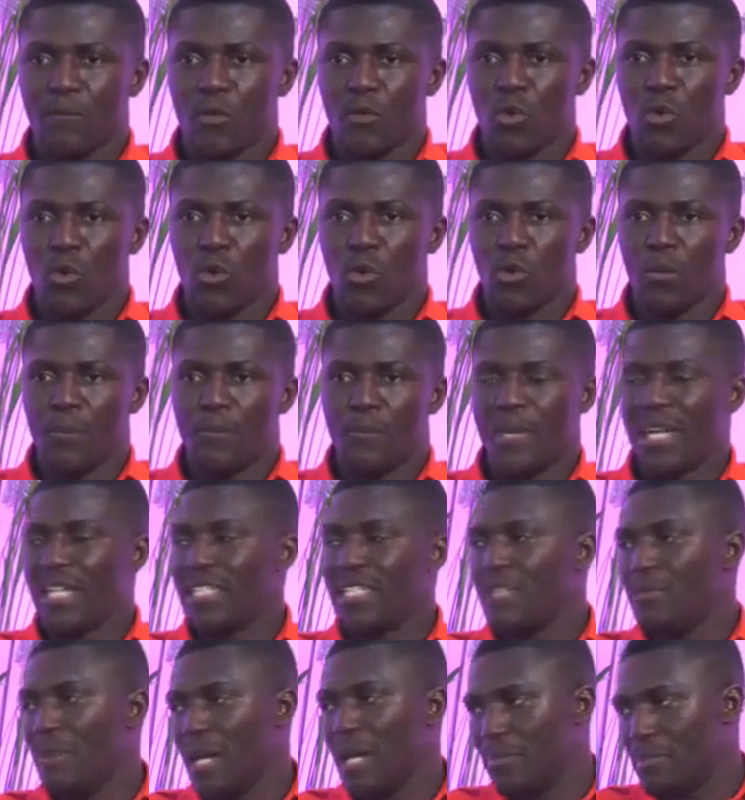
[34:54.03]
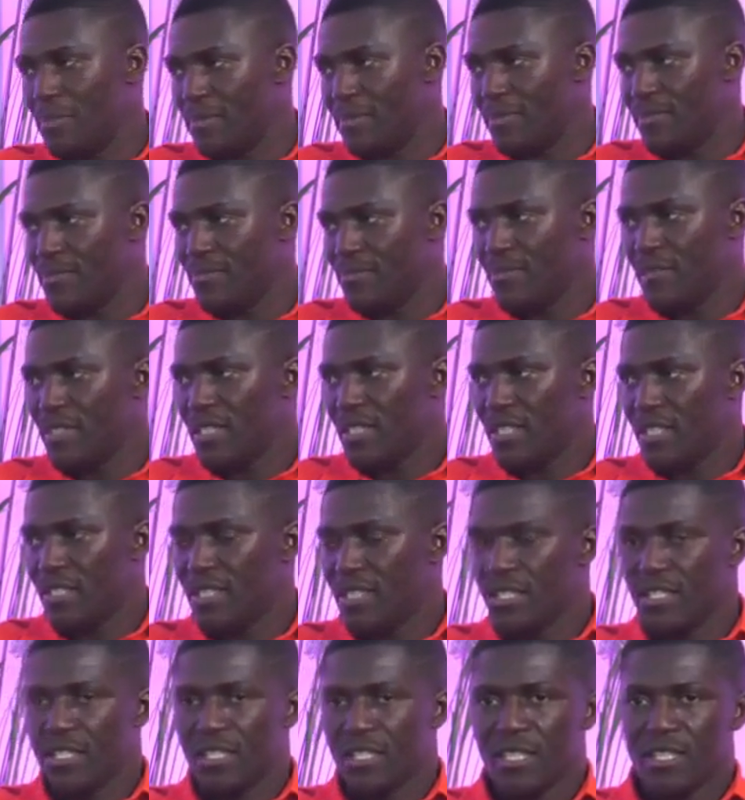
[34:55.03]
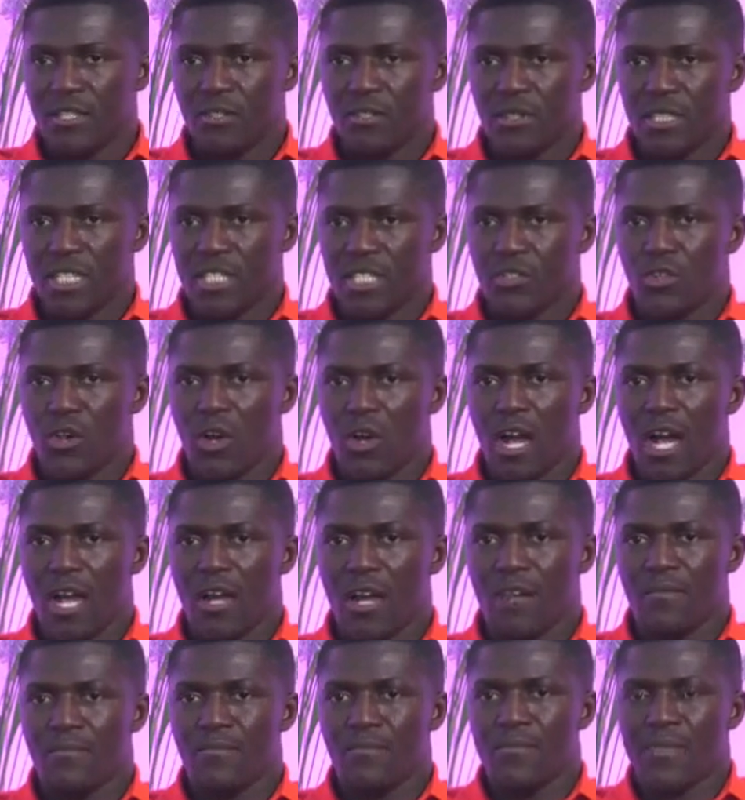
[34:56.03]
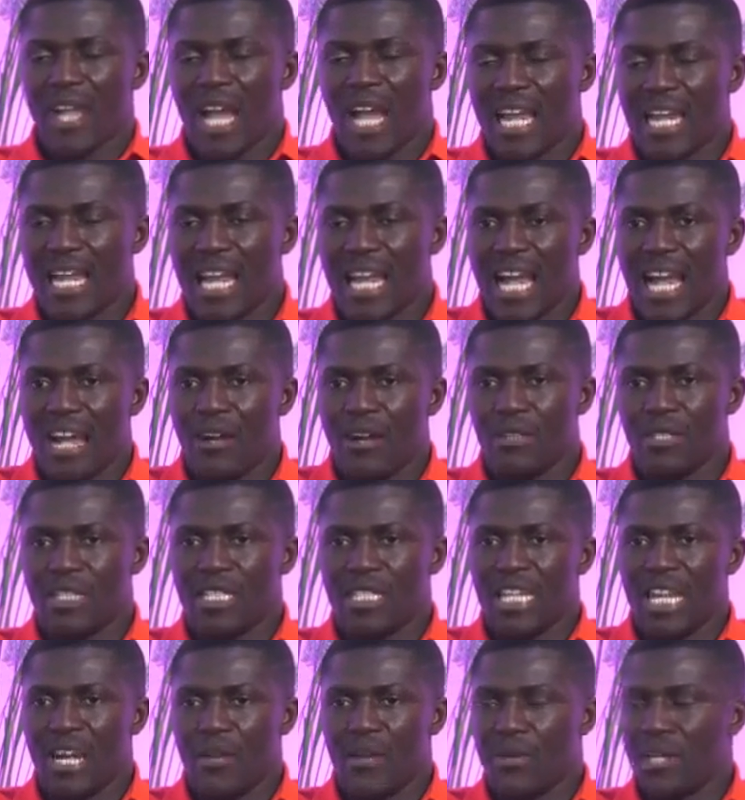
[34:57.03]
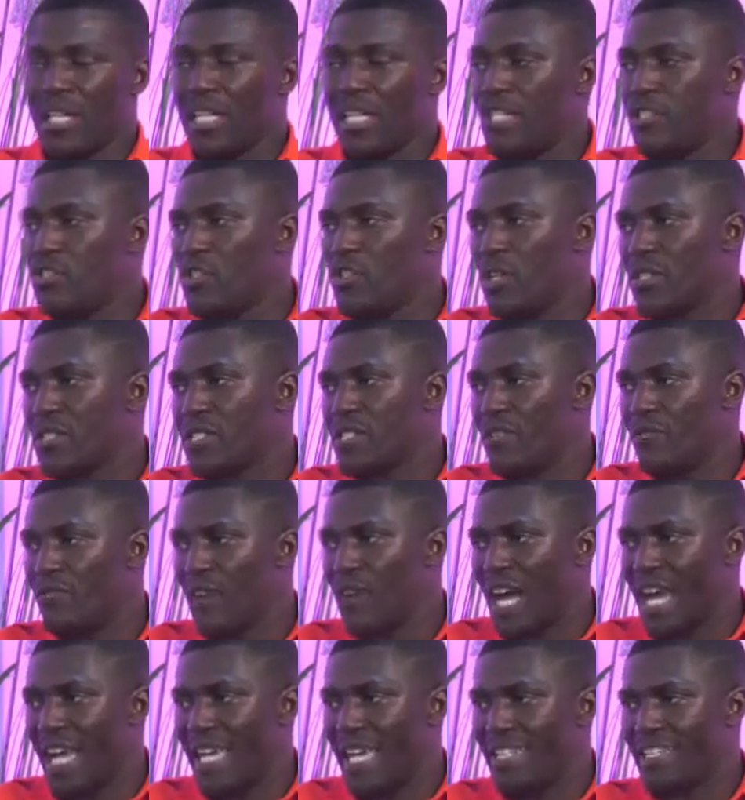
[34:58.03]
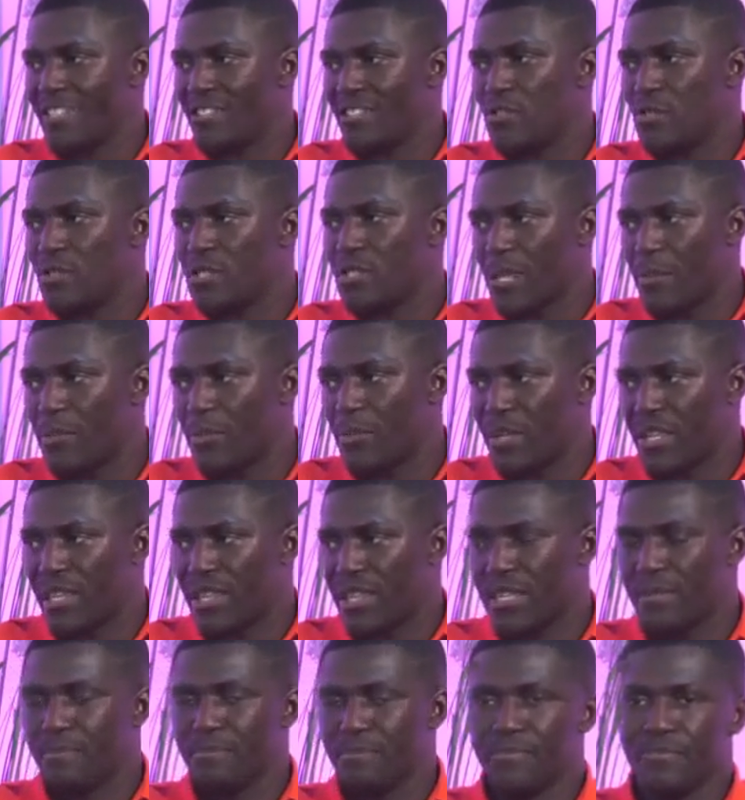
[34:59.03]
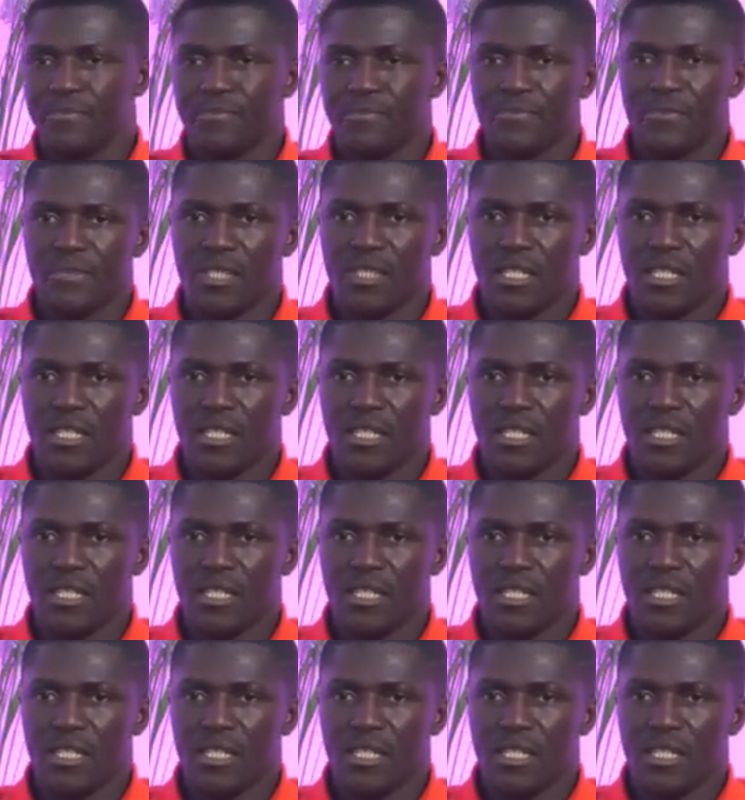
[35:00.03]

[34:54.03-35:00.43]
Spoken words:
who picked him up. Did not allow their religious divide to separate them. Yeah.